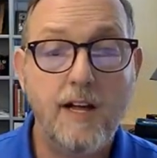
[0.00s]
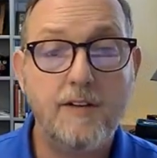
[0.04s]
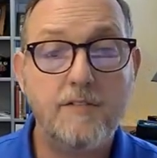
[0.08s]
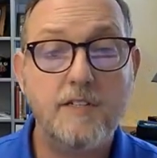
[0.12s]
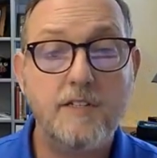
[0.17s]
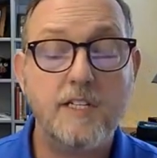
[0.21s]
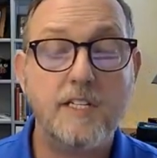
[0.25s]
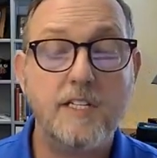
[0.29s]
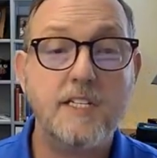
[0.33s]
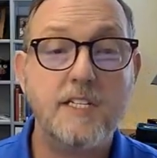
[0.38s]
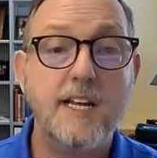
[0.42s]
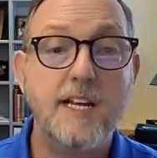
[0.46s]
have
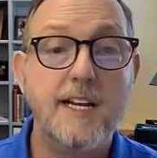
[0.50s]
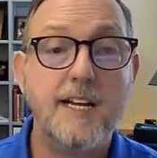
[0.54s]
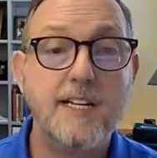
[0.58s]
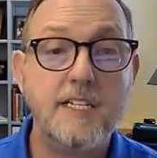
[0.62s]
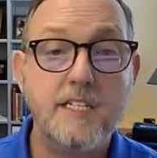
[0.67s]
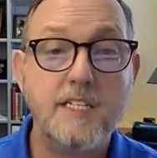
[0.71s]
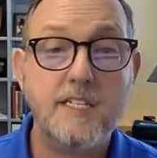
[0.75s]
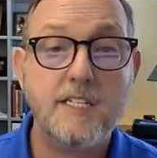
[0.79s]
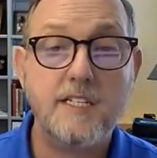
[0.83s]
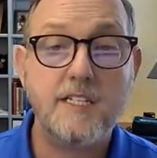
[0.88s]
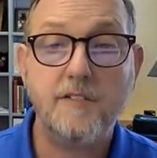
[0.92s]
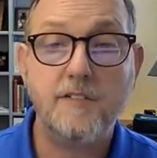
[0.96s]

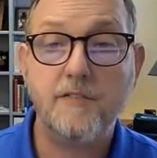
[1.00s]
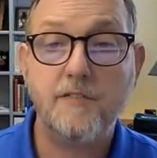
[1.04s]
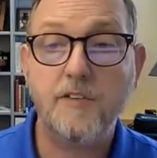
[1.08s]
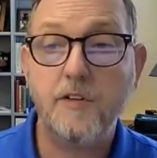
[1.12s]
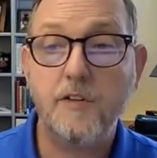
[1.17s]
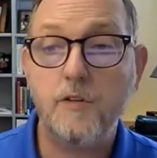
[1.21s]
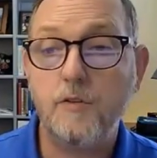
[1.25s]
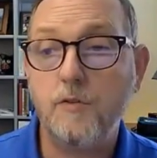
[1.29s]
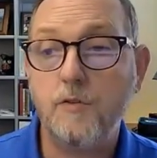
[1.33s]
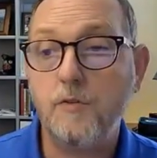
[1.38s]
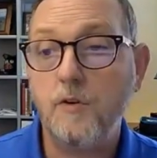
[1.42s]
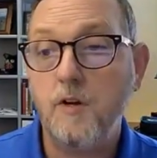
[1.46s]
success. If
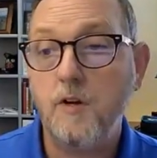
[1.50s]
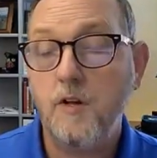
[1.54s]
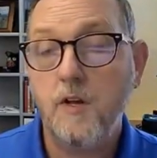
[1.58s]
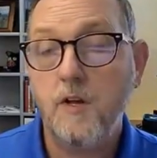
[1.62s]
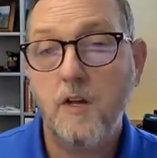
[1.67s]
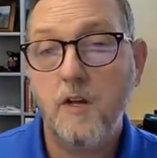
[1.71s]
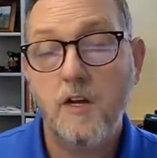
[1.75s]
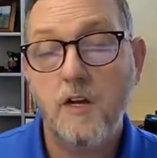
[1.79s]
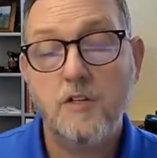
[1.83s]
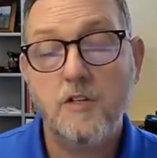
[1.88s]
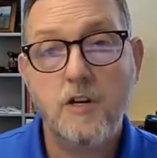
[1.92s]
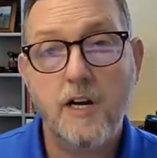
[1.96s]
you
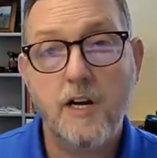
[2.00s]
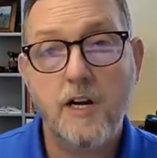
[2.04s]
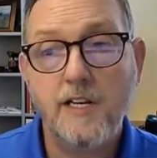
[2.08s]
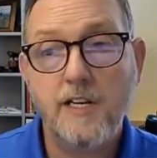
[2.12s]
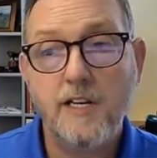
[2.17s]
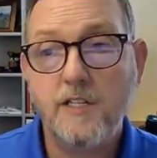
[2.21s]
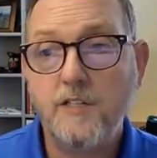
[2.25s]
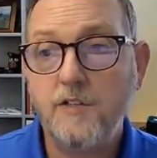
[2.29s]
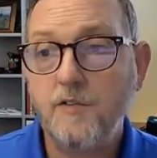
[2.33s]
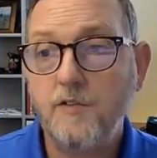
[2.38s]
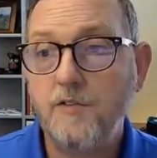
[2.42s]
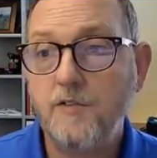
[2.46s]
try
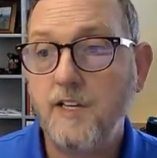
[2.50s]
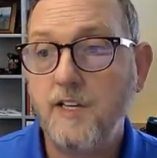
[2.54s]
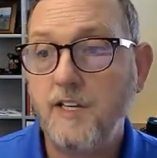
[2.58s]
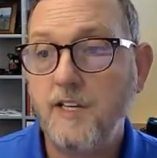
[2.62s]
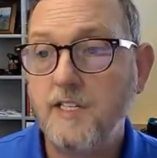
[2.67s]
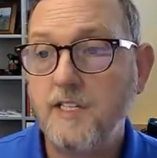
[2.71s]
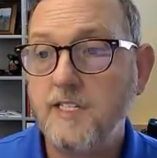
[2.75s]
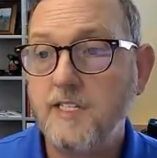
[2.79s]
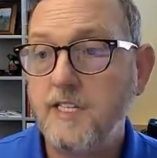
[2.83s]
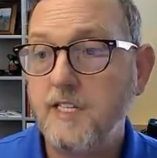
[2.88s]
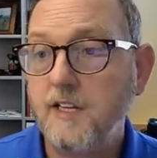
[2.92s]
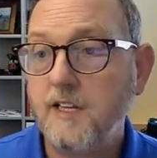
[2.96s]
to do
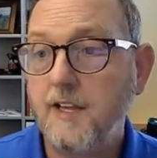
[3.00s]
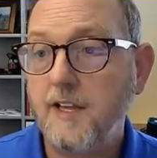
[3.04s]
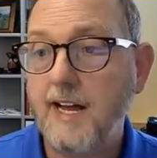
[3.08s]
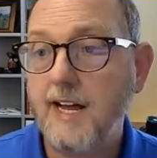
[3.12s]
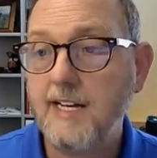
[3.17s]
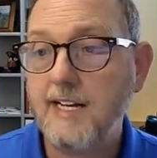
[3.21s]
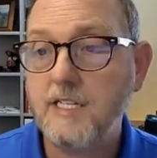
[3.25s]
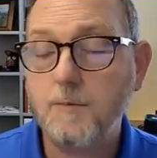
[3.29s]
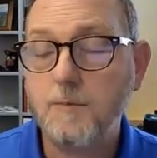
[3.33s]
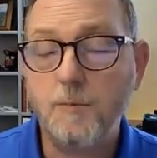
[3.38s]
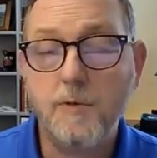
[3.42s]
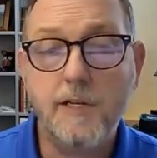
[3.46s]
things at the
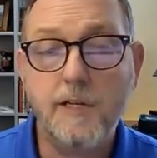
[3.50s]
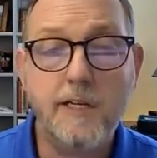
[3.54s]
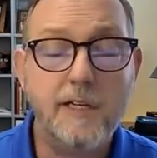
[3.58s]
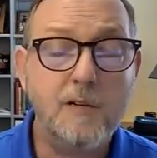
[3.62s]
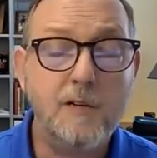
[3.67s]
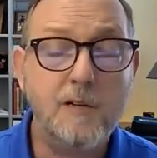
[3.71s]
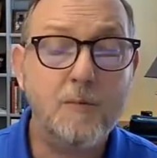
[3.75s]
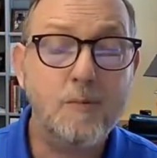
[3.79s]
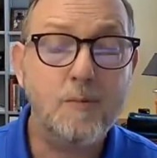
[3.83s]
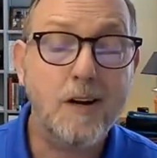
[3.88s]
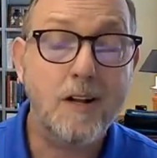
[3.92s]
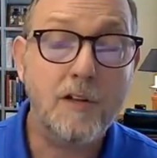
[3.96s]
last minute,
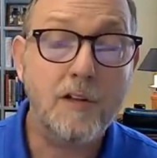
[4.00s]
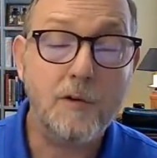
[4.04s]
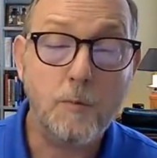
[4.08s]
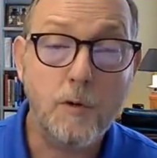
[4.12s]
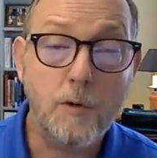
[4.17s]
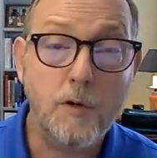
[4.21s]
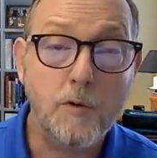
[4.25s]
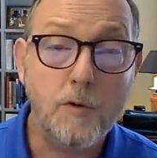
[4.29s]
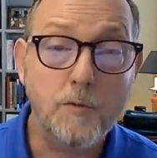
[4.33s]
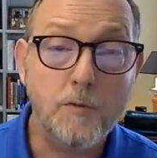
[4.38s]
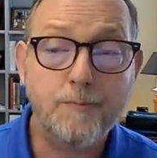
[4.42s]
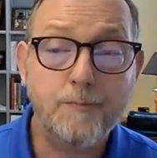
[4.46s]
you probably
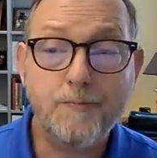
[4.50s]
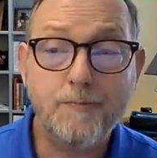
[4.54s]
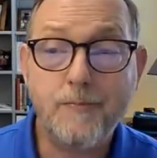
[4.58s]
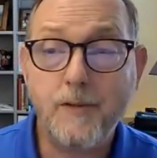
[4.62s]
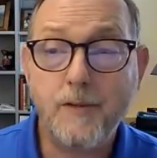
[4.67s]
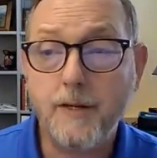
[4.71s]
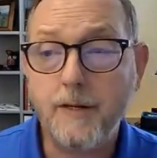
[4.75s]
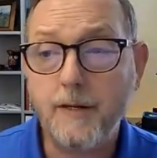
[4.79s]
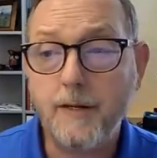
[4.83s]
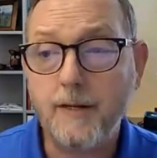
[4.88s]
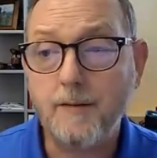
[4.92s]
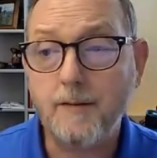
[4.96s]
won't.
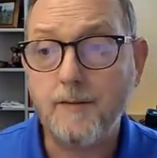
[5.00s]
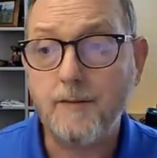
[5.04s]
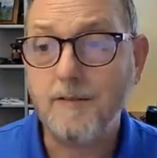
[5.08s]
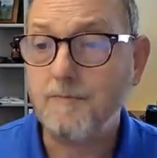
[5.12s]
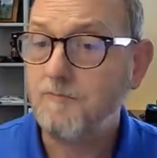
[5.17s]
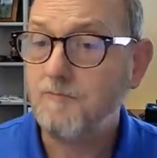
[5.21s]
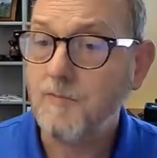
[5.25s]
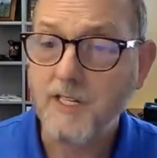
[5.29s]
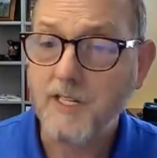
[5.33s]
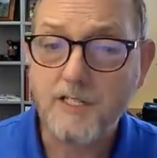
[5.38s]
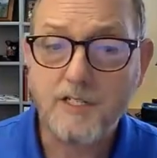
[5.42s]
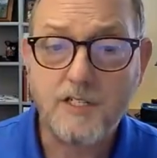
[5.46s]

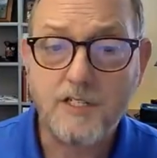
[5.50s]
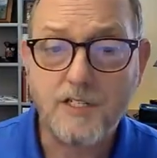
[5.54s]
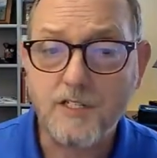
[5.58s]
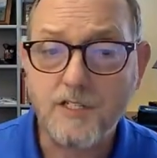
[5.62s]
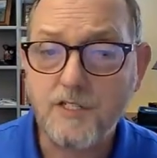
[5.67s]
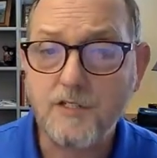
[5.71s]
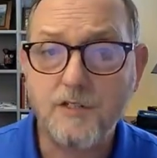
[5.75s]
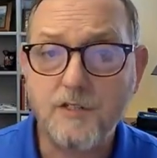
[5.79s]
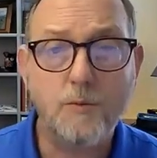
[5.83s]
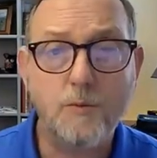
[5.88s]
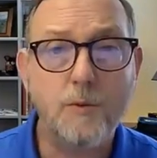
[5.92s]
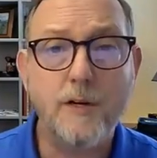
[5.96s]
And that's
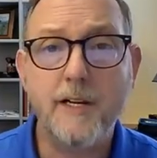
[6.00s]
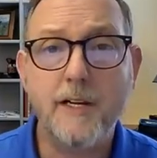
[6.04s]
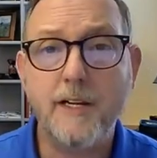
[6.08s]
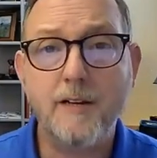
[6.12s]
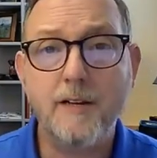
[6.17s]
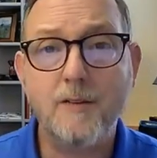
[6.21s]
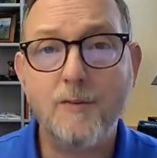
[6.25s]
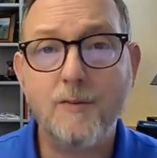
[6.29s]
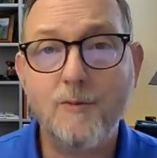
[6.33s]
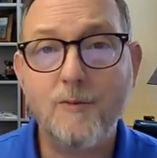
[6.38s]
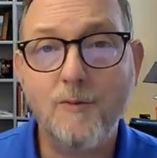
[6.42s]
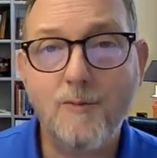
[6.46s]
just the
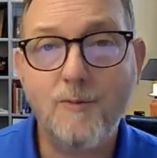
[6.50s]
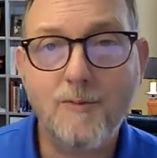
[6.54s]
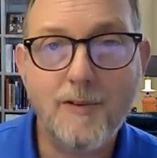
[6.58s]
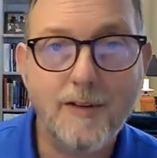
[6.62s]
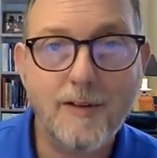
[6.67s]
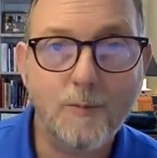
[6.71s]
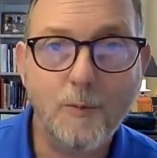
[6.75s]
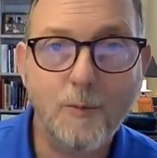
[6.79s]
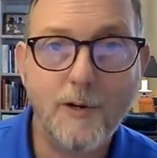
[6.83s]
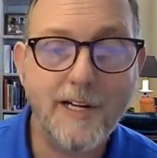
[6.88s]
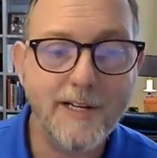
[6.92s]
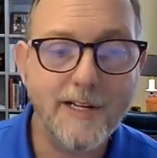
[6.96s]
way
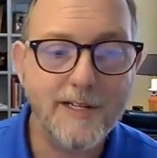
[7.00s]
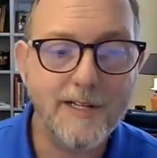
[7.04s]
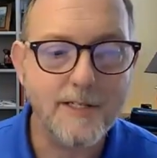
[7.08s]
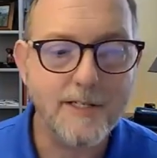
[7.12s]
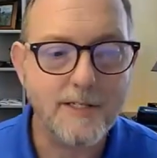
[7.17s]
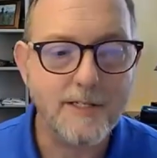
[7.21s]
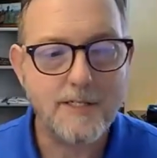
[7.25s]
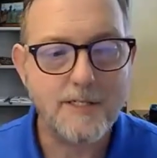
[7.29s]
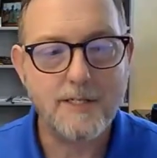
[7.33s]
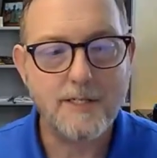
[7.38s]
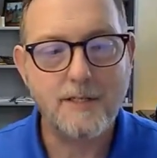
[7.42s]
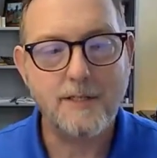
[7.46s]
it
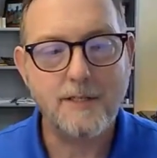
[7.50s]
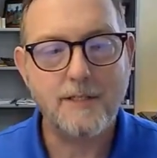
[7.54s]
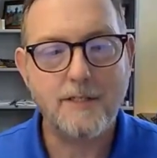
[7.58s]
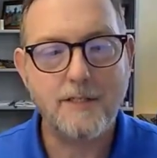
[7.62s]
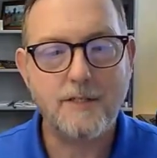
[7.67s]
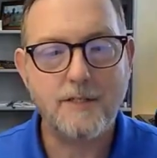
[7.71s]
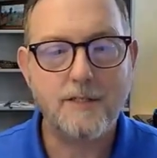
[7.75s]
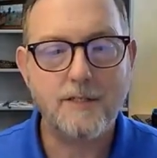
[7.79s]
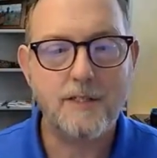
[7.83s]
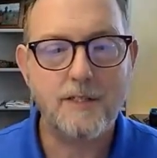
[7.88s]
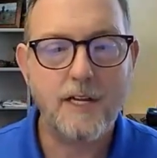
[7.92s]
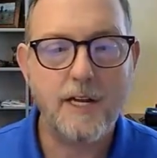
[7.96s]
is.
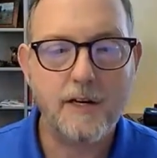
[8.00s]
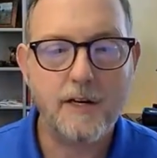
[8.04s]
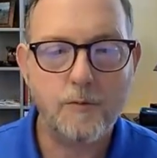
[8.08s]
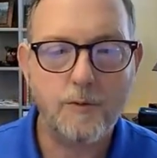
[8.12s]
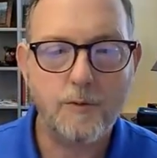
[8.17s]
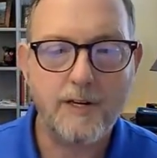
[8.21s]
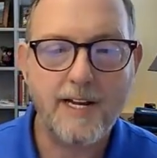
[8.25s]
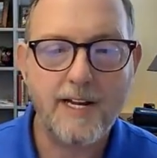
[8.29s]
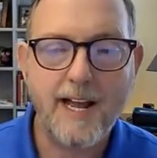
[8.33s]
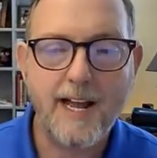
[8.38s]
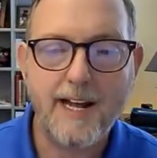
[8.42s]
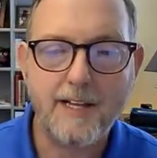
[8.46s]
It's kind of
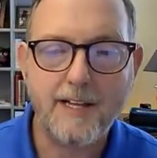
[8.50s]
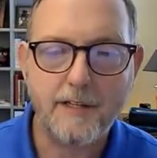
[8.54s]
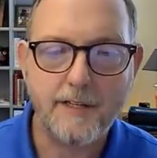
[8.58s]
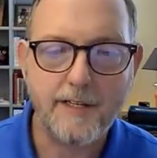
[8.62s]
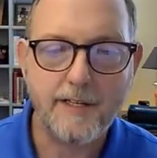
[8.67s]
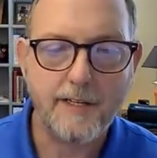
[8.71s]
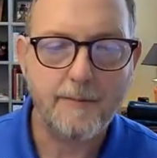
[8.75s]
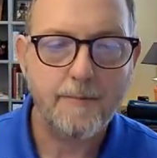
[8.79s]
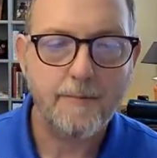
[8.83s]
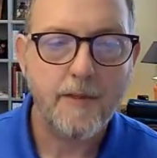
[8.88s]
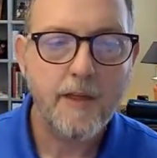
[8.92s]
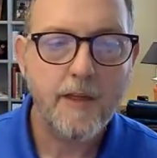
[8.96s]

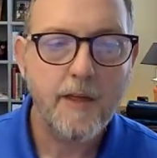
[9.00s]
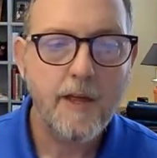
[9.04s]
reality.